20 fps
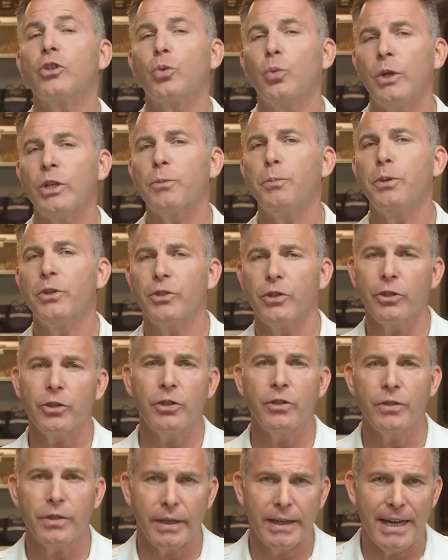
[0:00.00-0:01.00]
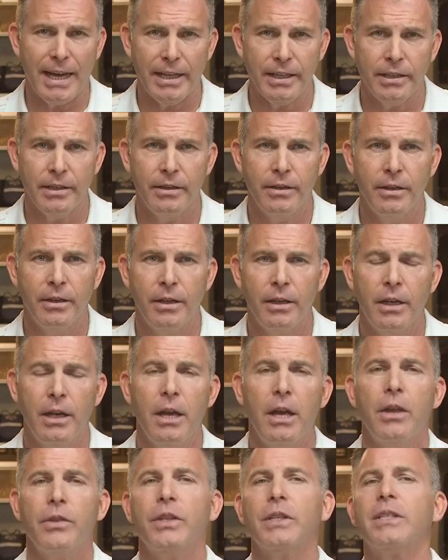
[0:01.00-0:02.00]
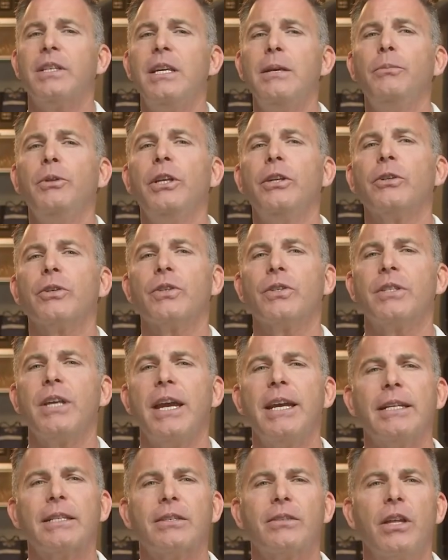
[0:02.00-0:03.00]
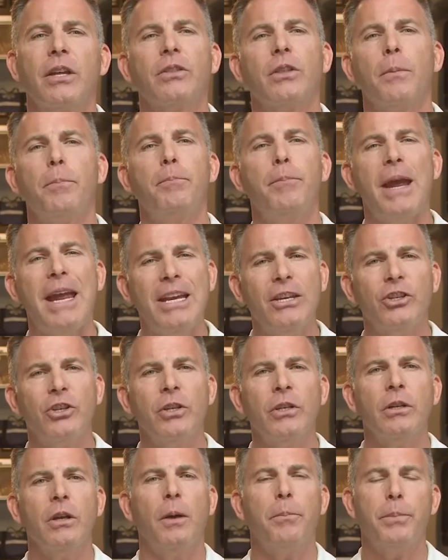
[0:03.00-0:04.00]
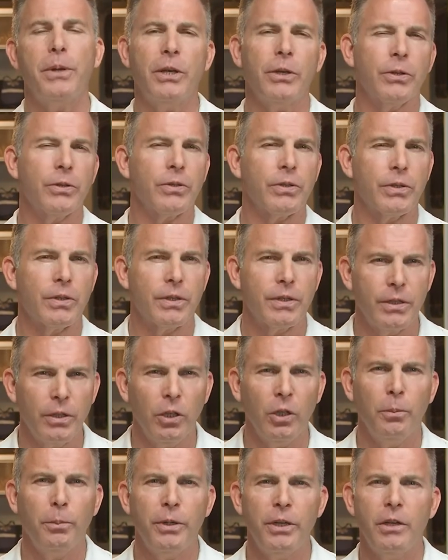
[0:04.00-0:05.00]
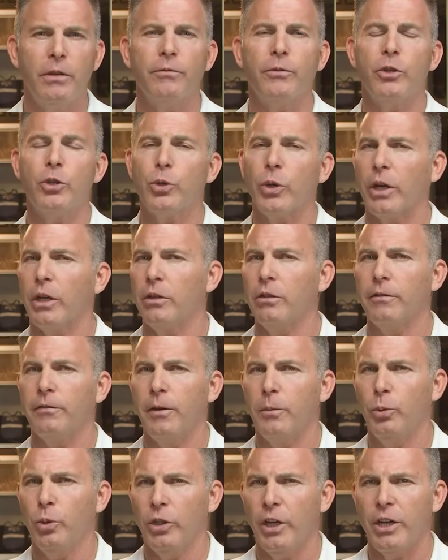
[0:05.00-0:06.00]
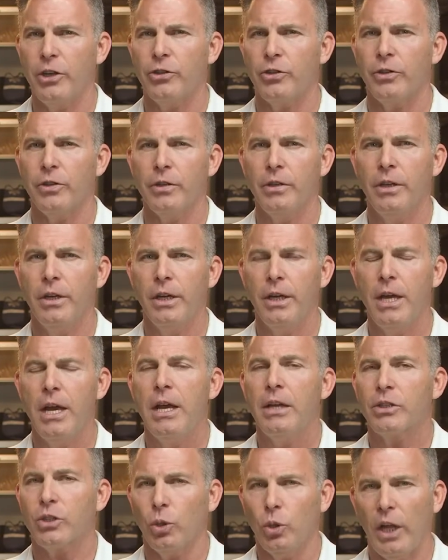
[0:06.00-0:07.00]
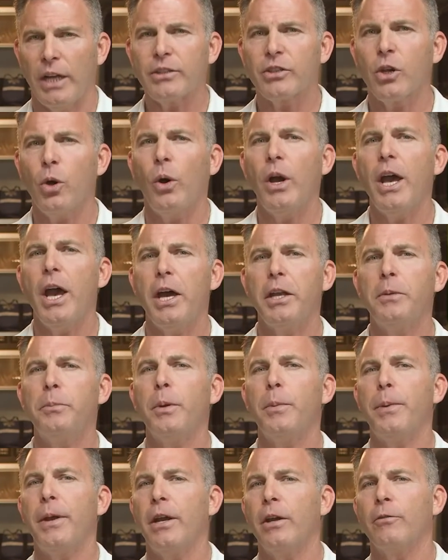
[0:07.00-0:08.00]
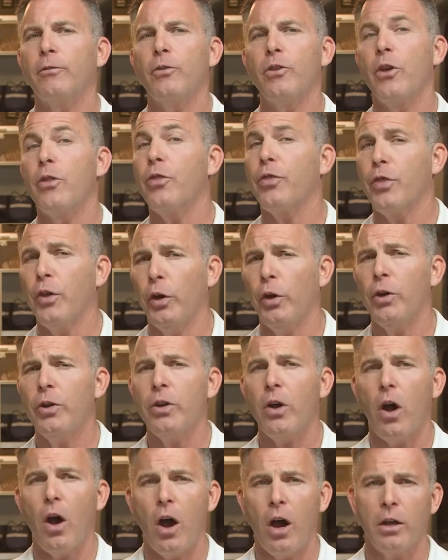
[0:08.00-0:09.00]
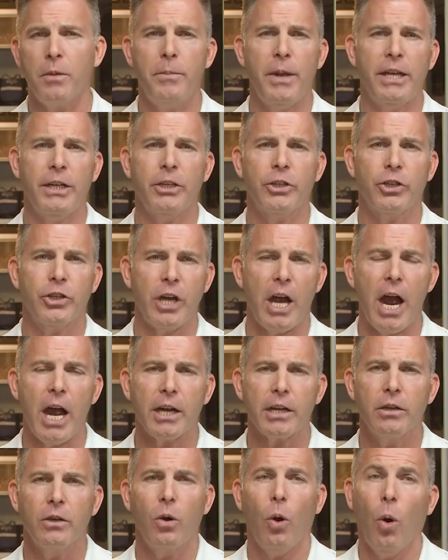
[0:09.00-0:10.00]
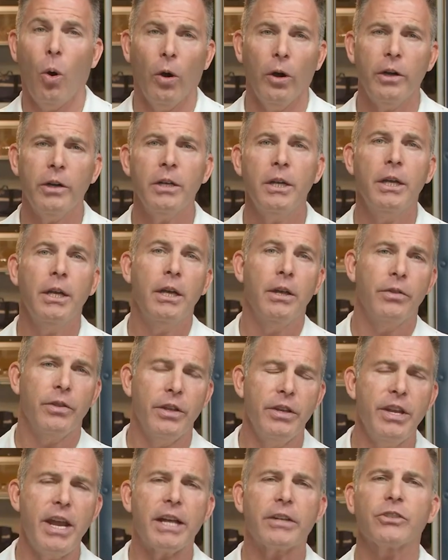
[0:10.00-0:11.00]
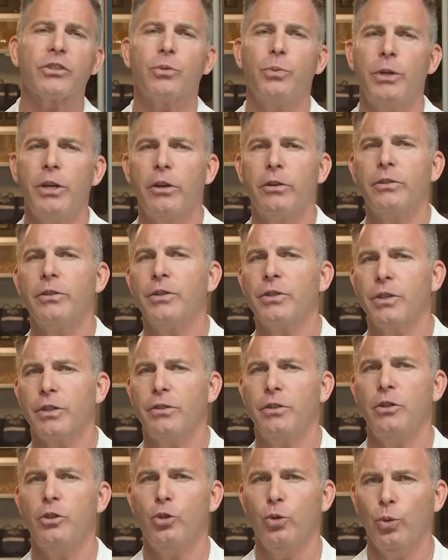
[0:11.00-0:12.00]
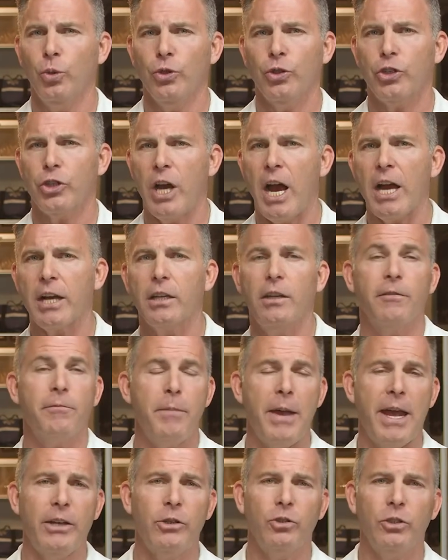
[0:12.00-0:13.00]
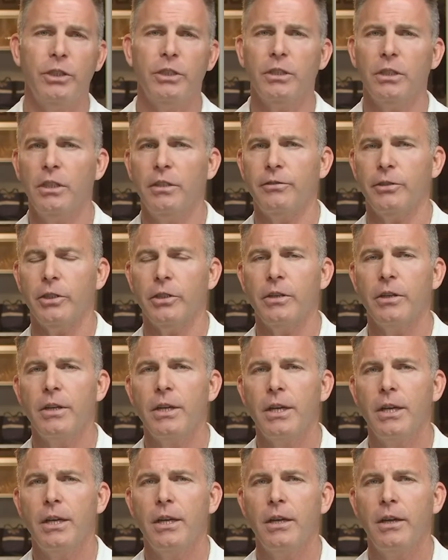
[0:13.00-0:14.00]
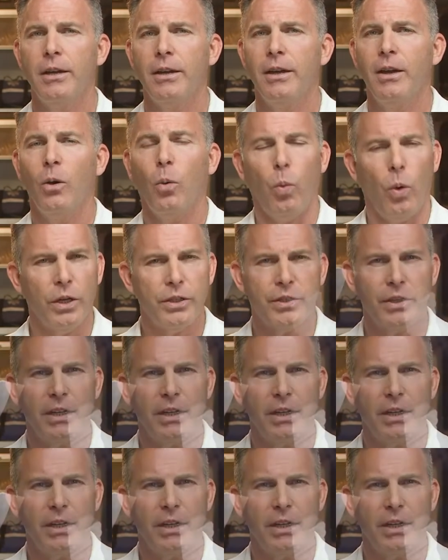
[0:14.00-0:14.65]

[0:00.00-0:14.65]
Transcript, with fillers: switch positions again. The team leader states that the patient appears to still be in ventricular fibrillation. So let's go ahead and prepare for the third automated shock, or the next 360 joules shock if manually delivered. Once